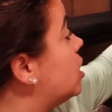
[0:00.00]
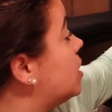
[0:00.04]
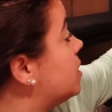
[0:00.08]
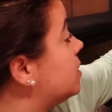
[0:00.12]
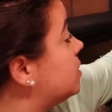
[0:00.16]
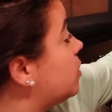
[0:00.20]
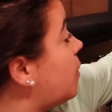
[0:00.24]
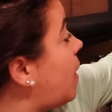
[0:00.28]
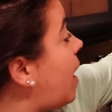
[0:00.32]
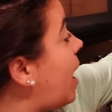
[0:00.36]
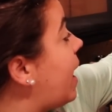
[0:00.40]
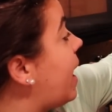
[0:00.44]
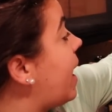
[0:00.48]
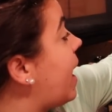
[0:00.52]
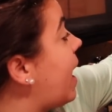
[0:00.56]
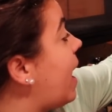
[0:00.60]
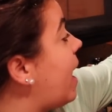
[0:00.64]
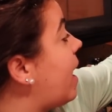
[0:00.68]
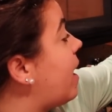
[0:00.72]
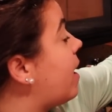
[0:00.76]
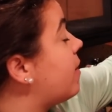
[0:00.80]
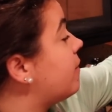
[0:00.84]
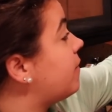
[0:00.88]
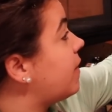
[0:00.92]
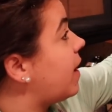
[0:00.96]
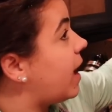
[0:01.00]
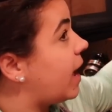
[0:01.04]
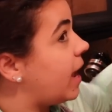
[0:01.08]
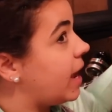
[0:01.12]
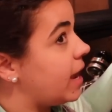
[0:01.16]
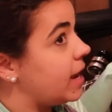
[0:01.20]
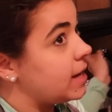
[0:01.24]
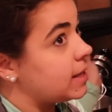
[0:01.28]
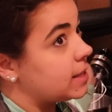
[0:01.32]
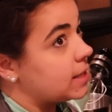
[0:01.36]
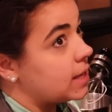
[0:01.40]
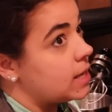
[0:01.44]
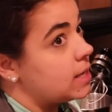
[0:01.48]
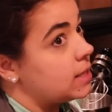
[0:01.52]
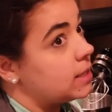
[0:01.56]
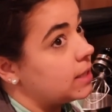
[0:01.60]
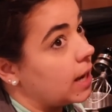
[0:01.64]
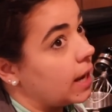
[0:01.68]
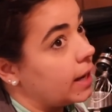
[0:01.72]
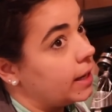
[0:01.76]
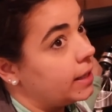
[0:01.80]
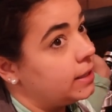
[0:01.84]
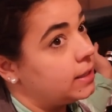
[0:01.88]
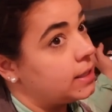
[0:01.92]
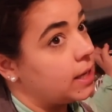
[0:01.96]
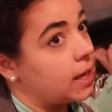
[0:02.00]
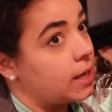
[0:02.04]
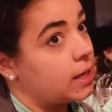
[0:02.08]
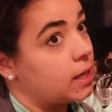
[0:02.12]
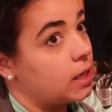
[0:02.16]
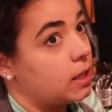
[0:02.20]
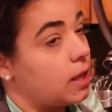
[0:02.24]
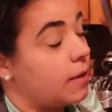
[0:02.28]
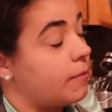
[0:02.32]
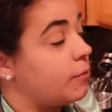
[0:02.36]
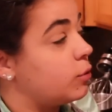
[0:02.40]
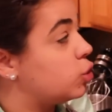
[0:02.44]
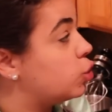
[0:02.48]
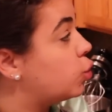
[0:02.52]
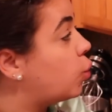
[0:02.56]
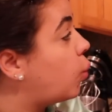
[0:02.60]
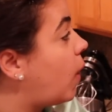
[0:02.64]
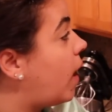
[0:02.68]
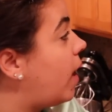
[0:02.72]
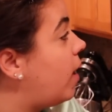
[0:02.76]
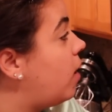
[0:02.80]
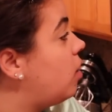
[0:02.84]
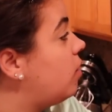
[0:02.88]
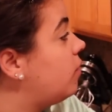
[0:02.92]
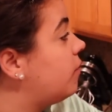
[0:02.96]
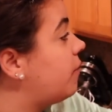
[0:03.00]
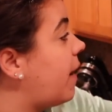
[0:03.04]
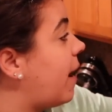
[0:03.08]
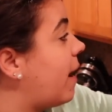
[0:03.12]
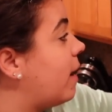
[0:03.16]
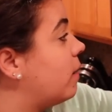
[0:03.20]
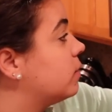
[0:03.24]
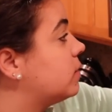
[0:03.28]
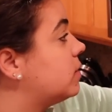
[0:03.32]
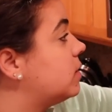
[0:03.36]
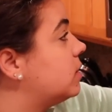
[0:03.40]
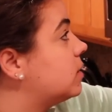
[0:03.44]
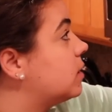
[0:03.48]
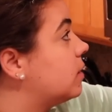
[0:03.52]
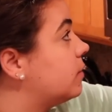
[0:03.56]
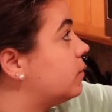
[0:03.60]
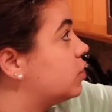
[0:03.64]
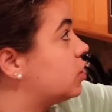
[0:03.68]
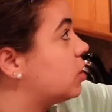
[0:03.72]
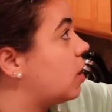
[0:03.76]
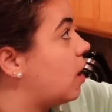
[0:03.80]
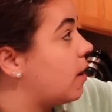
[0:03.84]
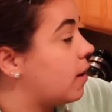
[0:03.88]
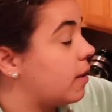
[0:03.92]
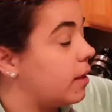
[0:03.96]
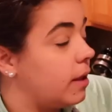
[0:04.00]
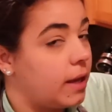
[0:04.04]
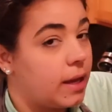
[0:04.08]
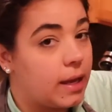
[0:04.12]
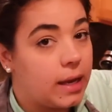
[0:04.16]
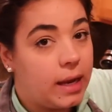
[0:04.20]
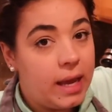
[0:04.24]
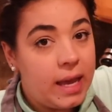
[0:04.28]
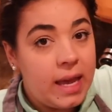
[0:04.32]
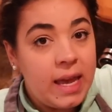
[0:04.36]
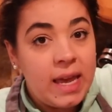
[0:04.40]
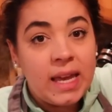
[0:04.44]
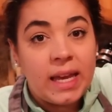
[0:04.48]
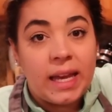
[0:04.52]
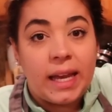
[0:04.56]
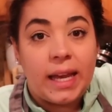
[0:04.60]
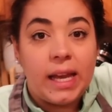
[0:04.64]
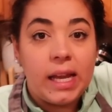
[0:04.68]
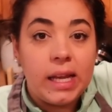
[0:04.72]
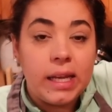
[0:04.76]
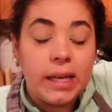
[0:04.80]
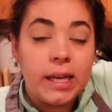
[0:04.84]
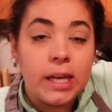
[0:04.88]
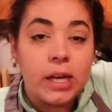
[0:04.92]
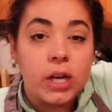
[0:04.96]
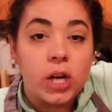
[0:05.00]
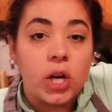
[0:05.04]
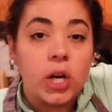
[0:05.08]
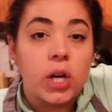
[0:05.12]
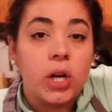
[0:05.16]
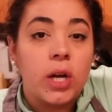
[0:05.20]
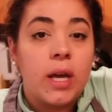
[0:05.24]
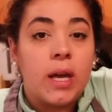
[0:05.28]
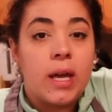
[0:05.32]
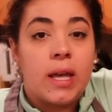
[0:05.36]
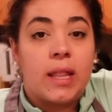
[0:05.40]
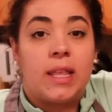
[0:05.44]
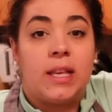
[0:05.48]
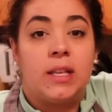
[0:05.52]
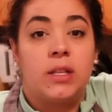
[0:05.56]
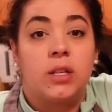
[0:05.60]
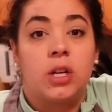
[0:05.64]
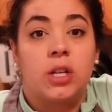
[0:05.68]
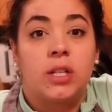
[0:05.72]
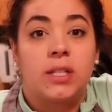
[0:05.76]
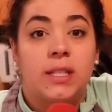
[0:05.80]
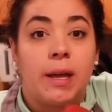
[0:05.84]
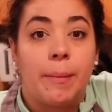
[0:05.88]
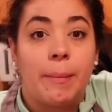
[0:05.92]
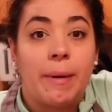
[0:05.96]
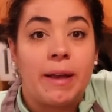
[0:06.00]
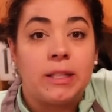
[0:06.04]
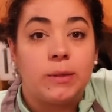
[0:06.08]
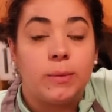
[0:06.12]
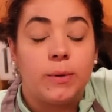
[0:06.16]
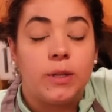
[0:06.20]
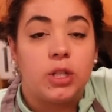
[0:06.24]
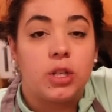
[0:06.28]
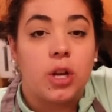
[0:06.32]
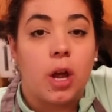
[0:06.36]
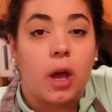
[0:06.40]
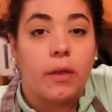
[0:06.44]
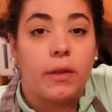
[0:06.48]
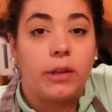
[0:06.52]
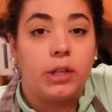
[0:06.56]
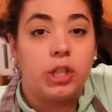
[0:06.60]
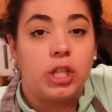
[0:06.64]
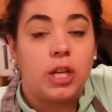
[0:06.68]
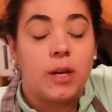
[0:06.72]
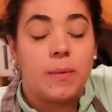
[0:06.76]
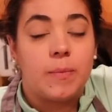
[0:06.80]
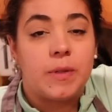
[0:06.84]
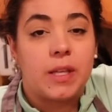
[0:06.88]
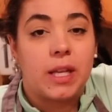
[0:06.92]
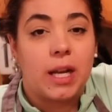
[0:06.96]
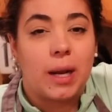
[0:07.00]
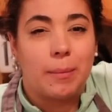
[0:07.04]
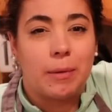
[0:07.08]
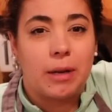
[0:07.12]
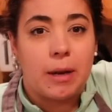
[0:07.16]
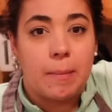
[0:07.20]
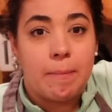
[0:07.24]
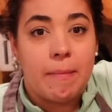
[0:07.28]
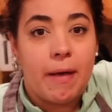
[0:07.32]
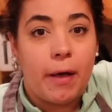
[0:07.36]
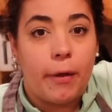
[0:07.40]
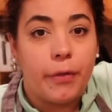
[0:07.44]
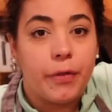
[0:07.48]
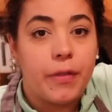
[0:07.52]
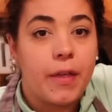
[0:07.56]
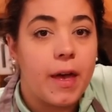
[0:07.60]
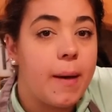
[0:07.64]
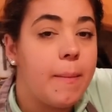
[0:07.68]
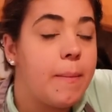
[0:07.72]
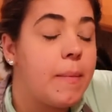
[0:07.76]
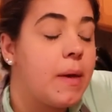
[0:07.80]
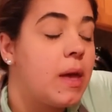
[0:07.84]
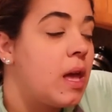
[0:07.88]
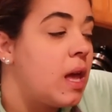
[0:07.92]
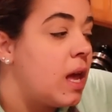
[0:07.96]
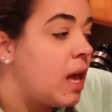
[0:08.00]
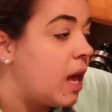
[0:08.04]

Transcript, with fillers: So I have 8, 9, 10, 11, 12 ounces of chocolate in here. These are semi-sweet chocolate chips and I'm going to melt them.